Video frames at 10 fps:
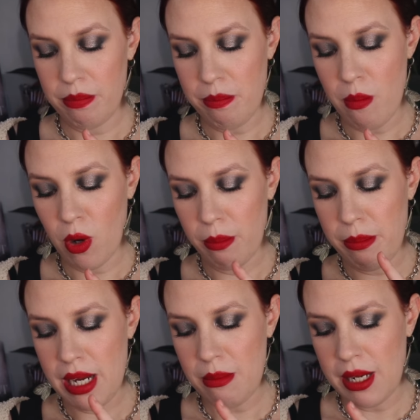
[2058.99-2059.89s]
more
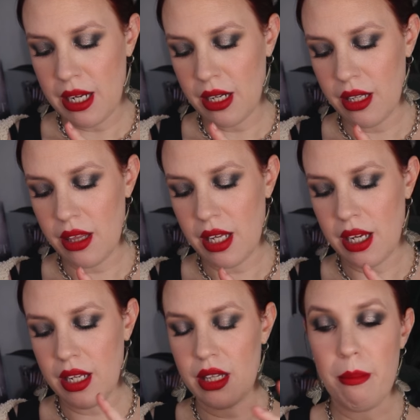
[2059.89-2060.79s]
beaming
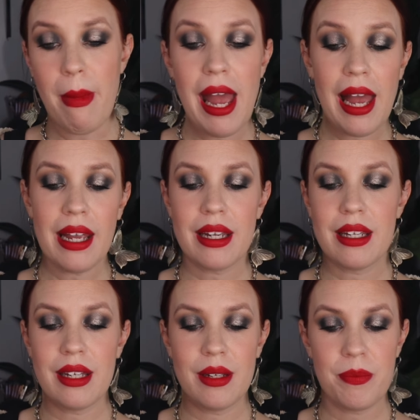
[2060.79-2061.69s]
than the
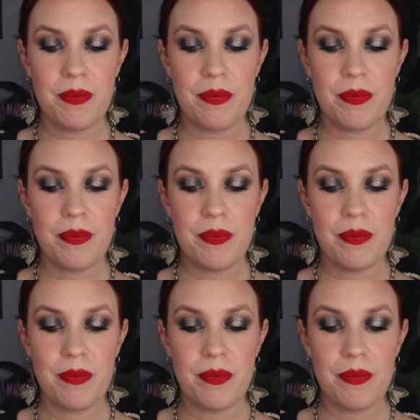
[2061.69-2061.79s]
MAC.